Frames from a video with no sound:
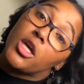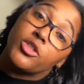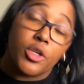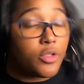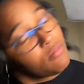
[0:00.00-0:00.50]

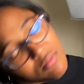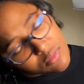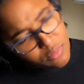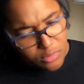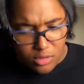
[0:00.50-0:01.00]
So,
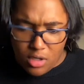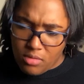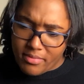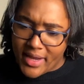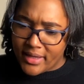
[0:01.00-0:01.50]
oh
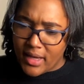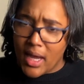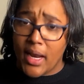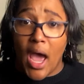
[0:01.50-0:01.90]
my God,